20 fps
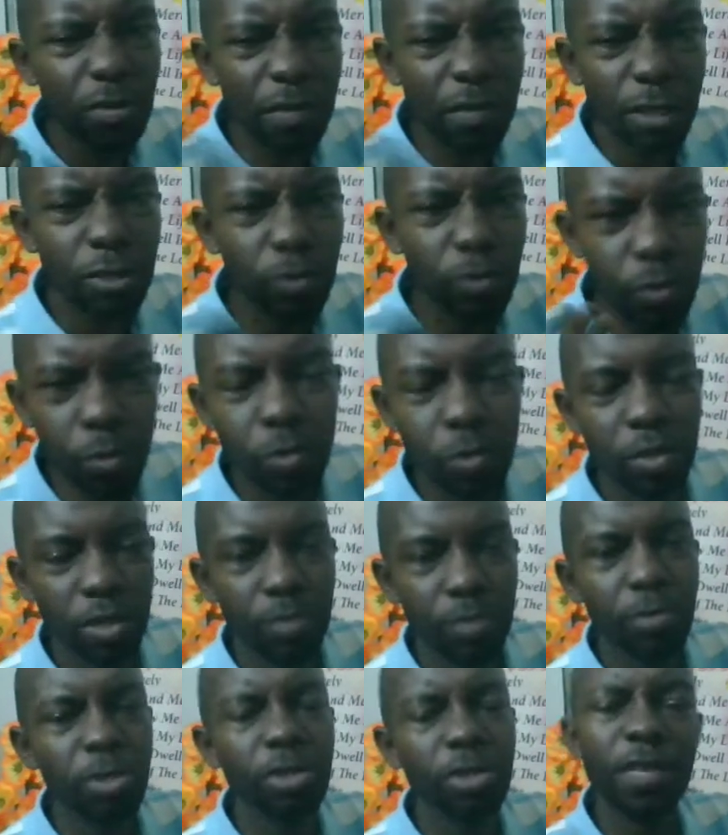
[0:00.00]
the schools,
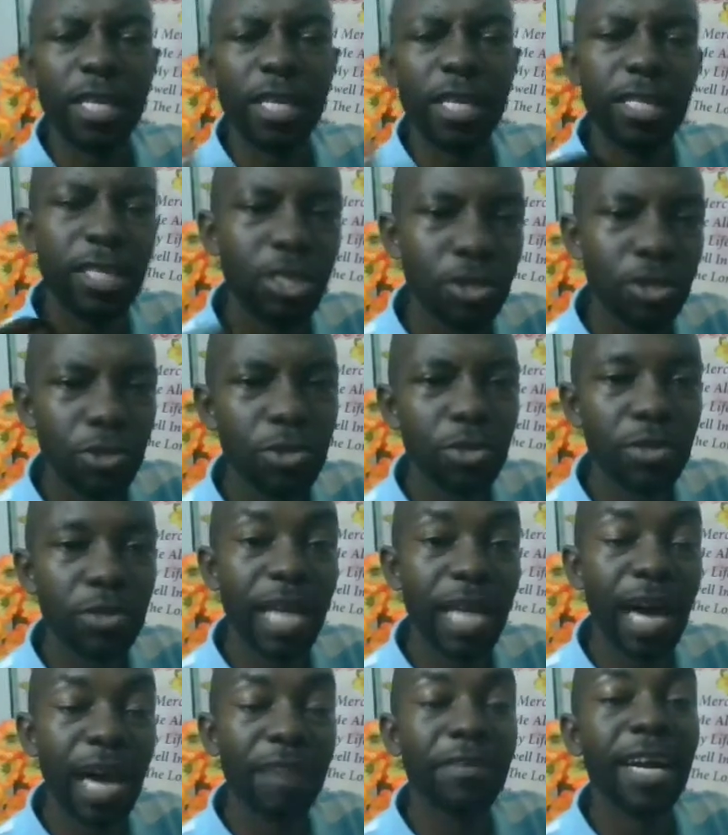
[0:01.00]
most of the institutions
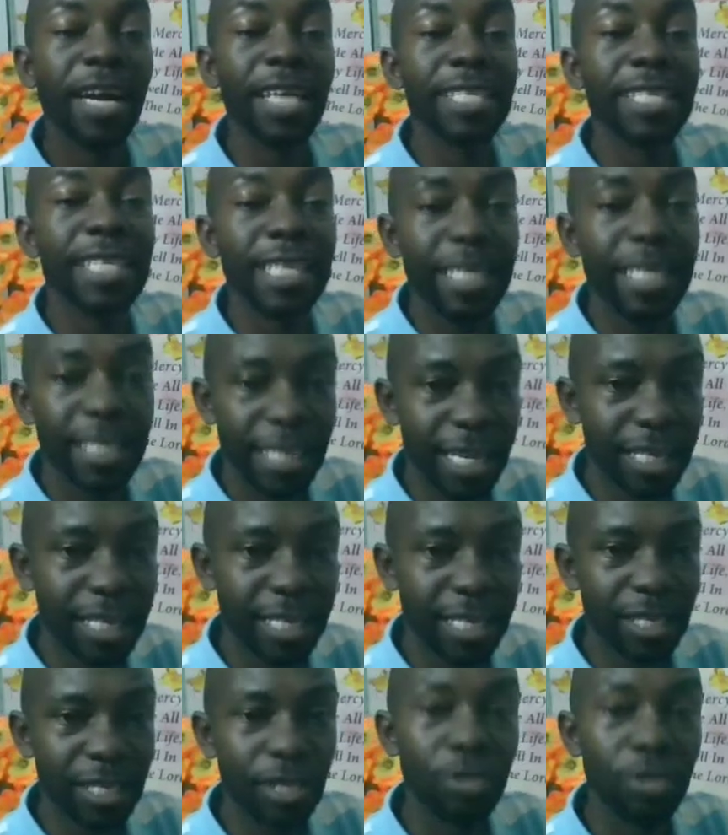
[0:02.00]
have counseling
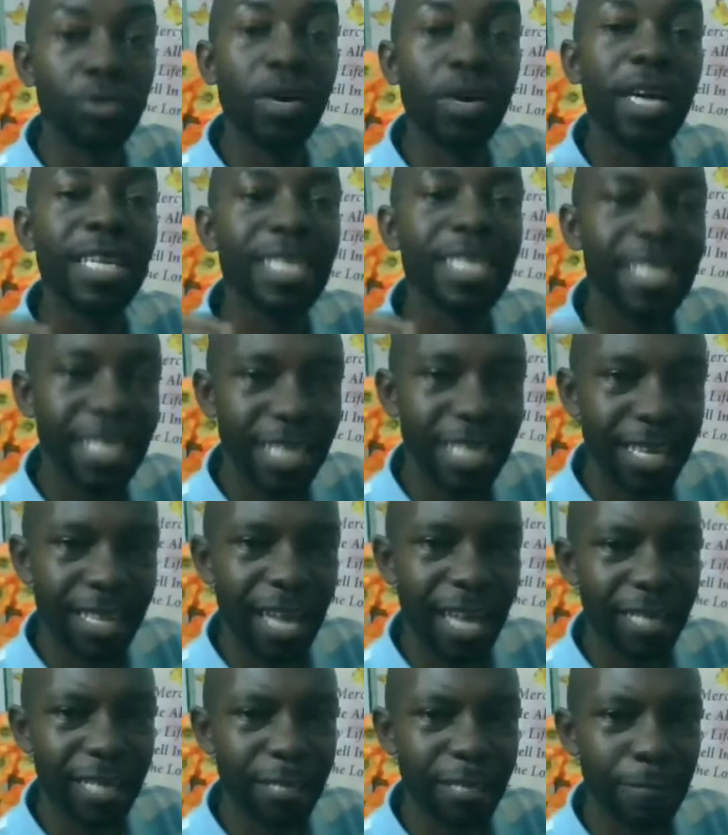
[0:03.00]
centers. You can seek
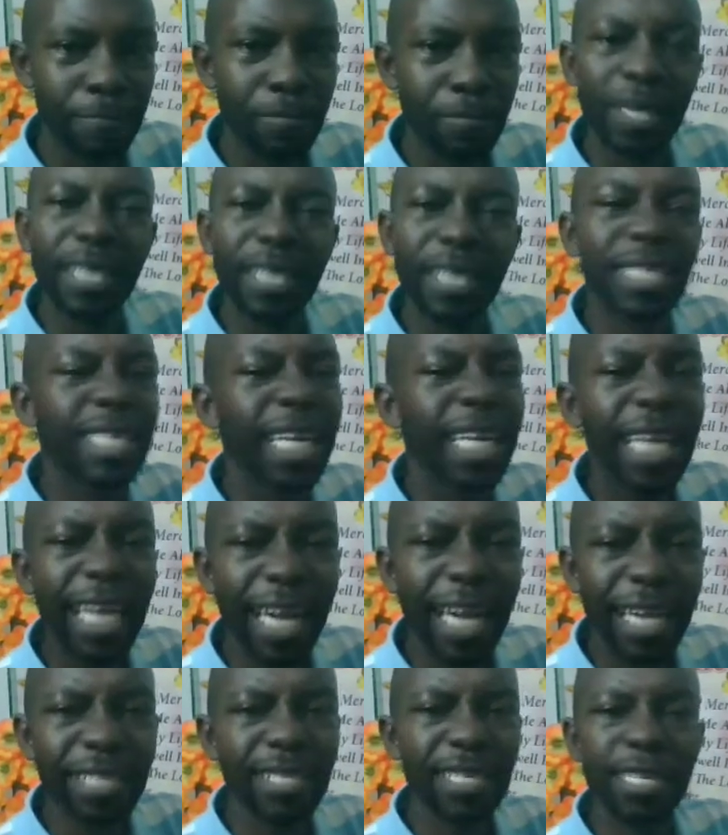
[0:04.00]
that.
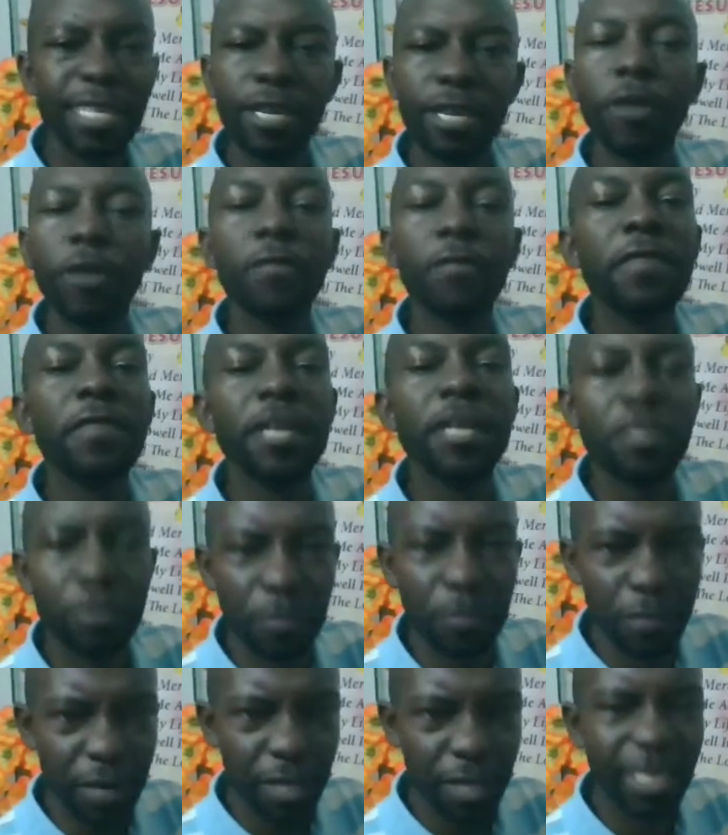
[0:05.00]
Telecounseling or
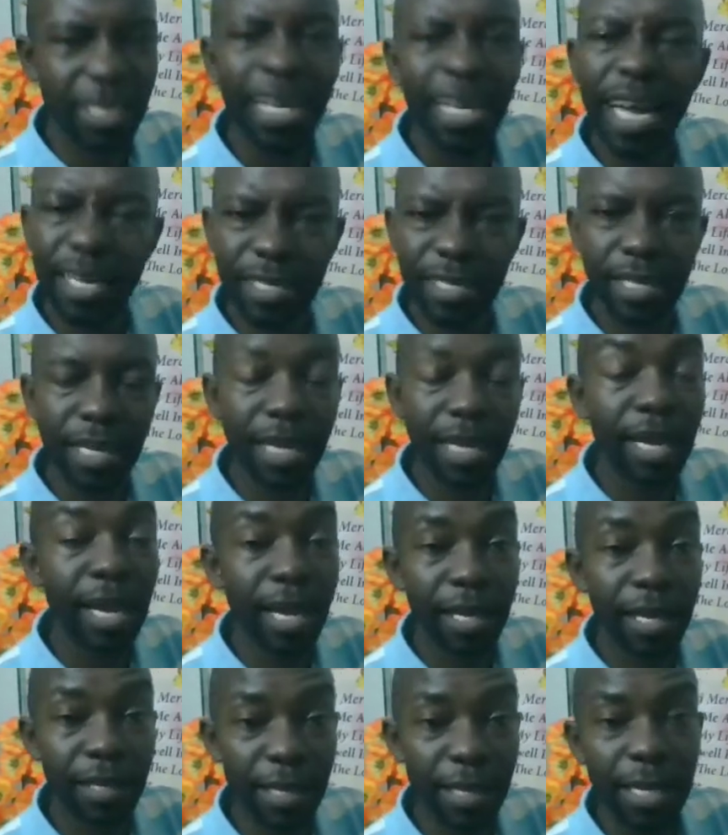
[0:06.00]
face-to-face
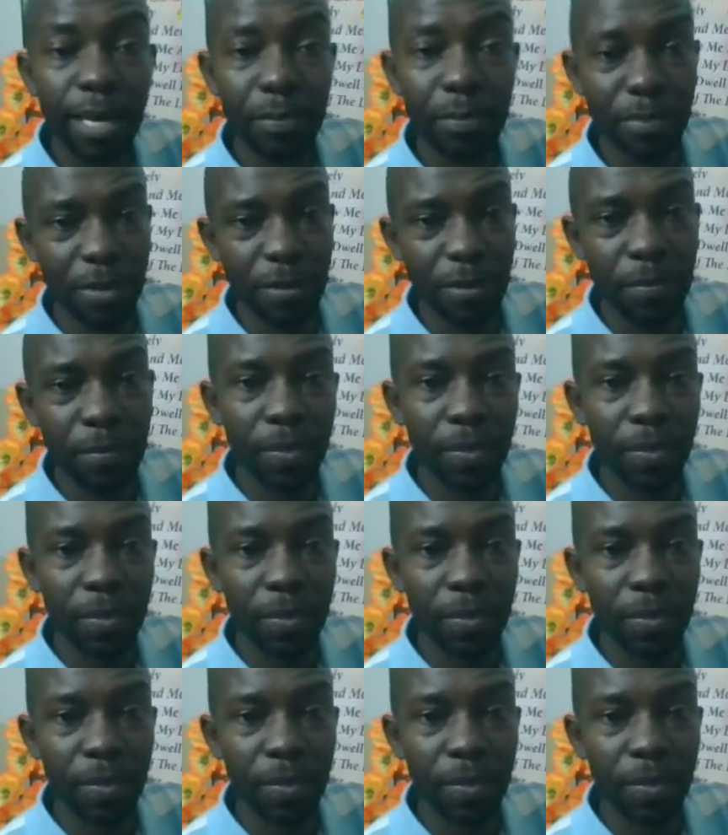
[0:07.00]
therapy.